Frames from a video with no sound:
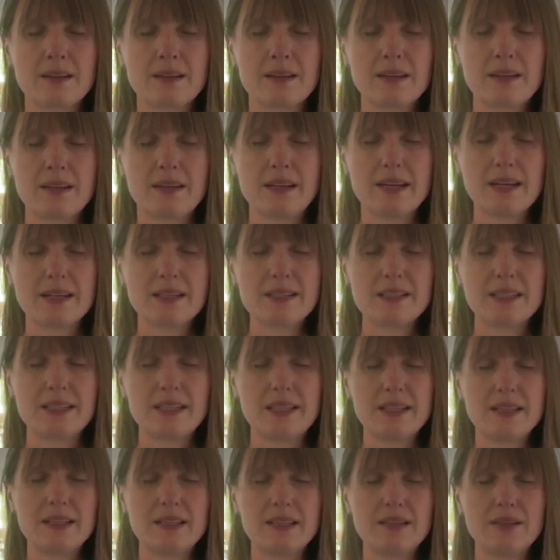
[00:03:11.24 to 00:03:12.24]
Connect
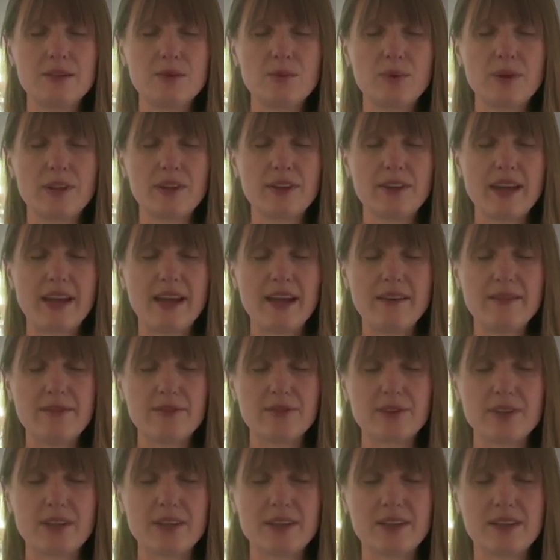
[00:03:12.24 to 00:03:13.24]
in with
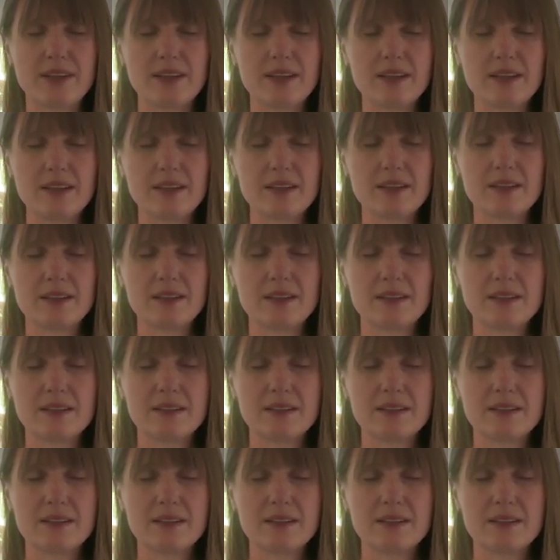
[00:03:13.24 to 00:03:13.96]
everything.